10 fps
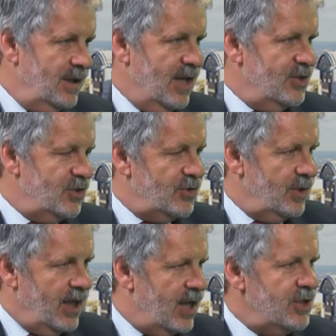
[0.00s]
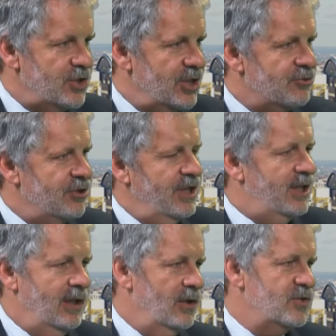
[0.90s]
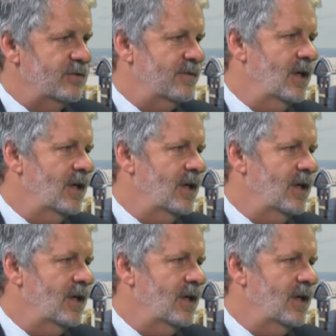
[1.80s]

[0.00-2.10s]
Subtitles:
energy industry, they're getting lots of